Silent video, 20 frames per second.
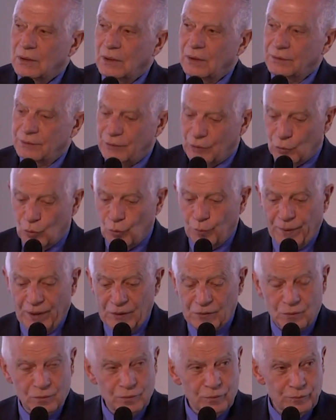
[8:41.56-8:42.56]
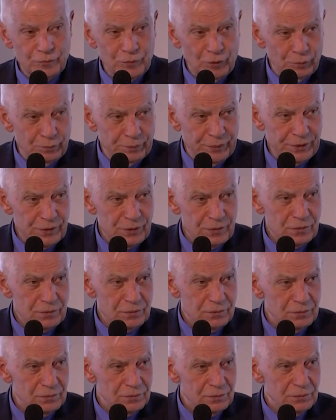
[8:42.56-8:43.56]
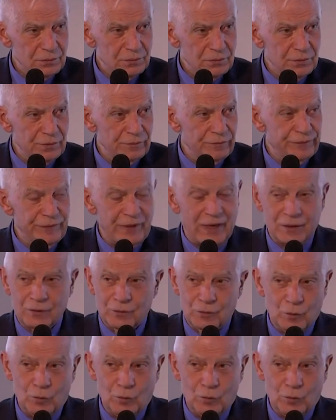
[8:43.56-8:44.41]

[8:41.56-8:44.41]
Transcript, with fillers: and the occupation of Donbass. In fact,